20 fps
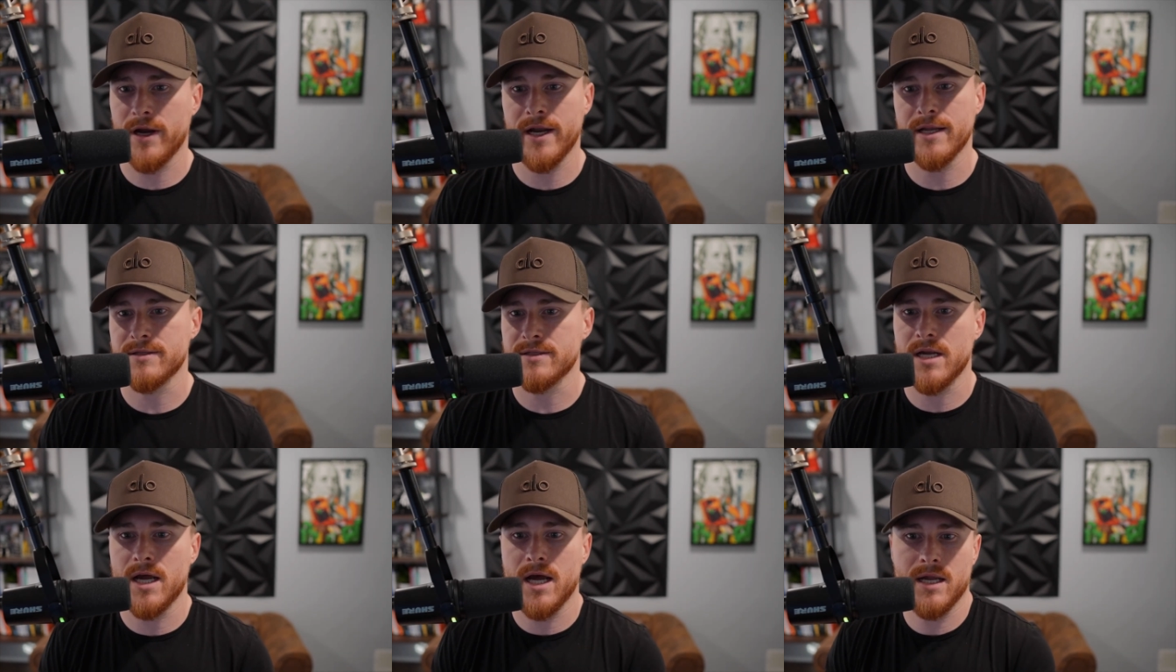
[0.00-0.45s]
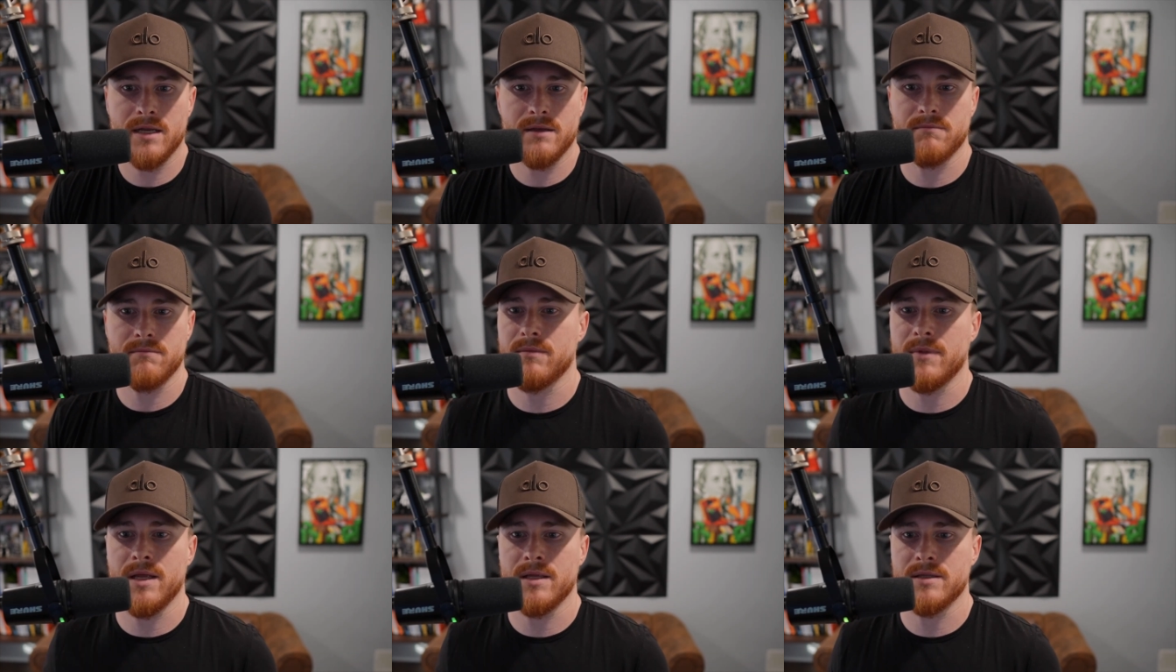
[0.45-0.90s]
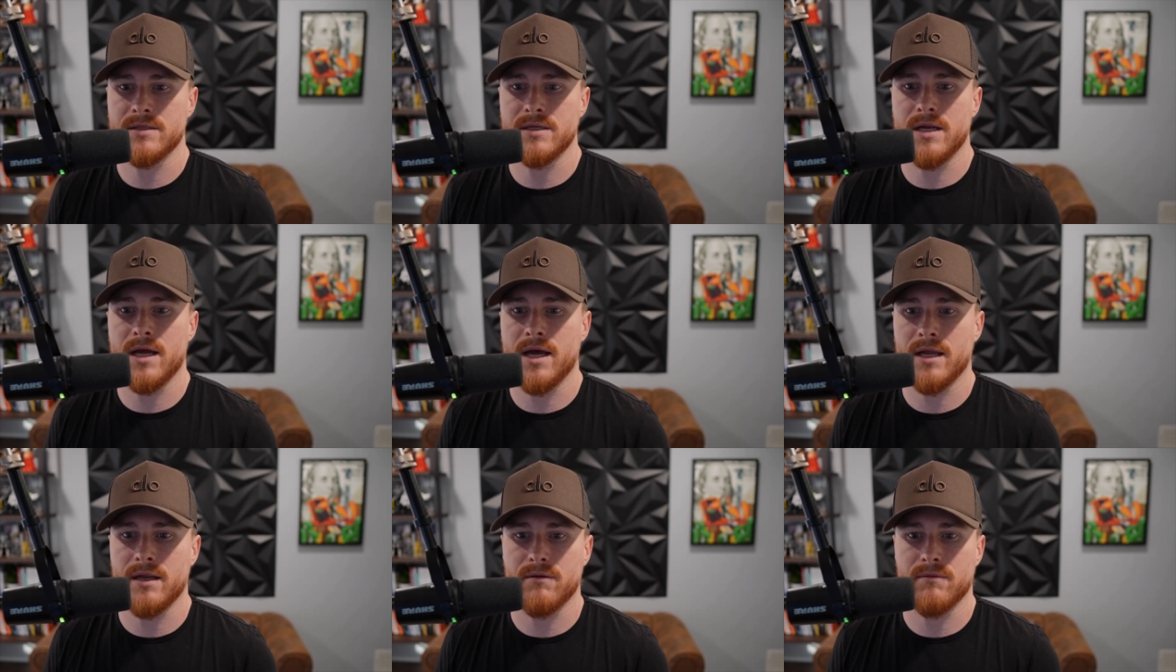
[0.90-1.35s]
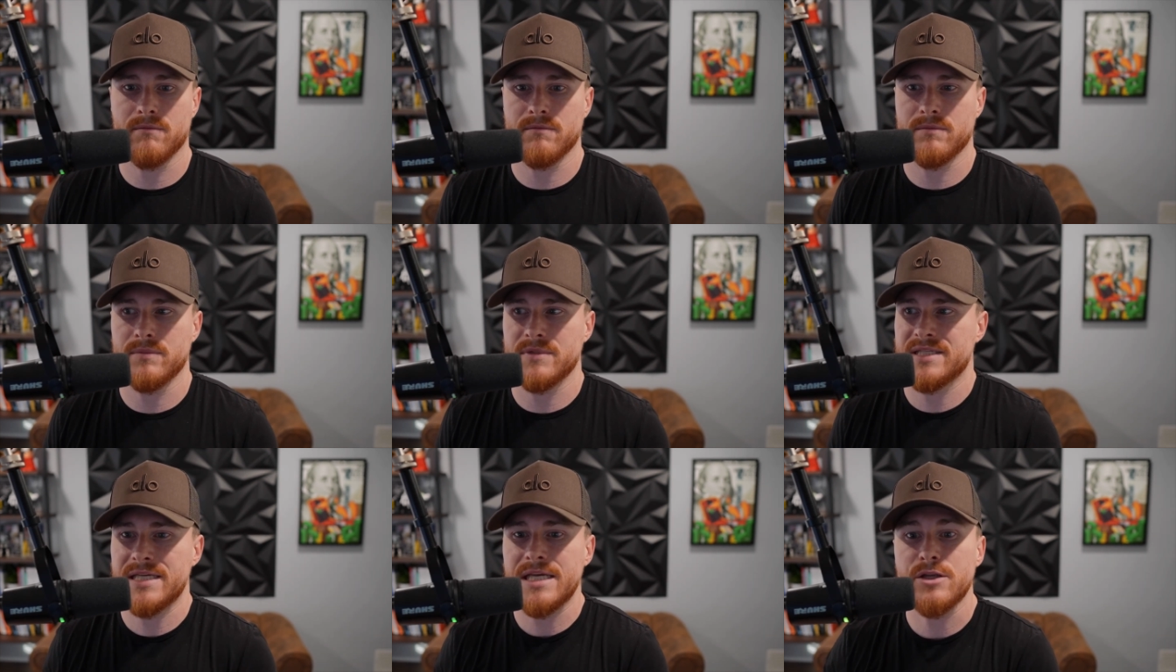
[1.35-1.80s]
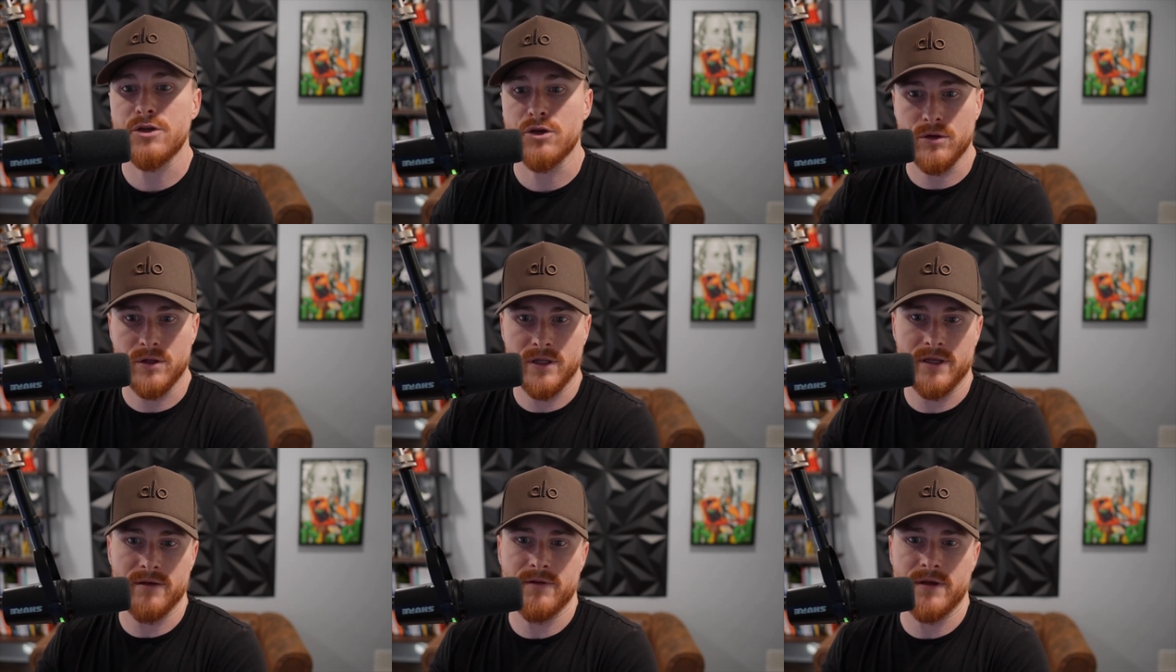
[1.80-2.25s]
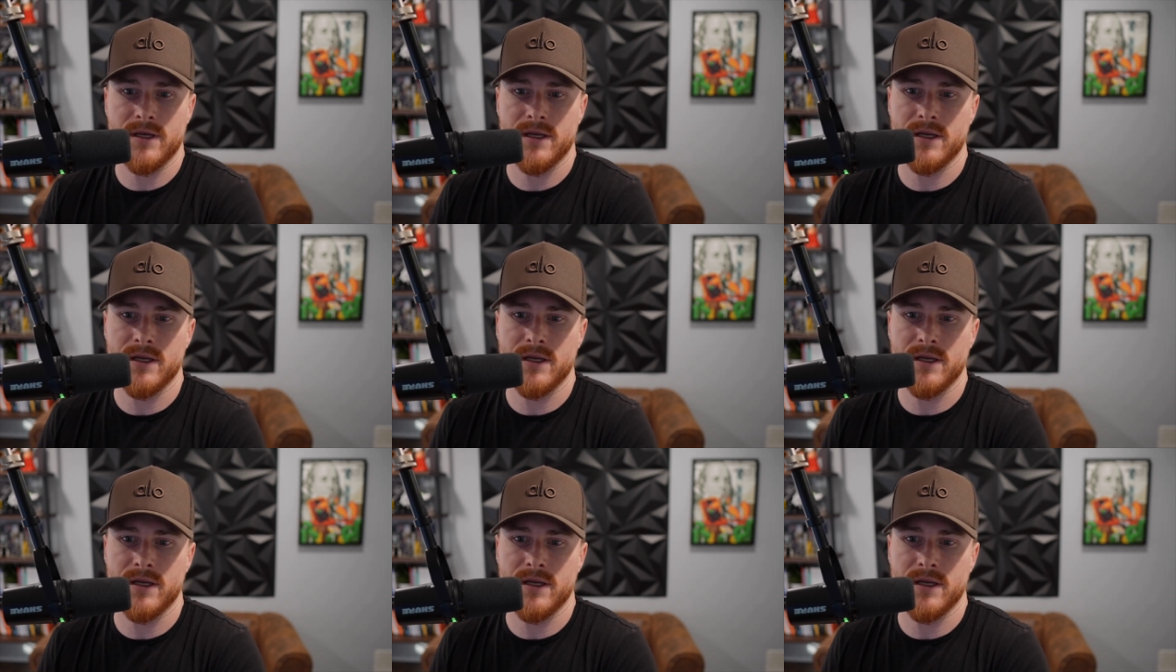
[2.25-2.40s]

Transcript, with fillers: It's not senior living,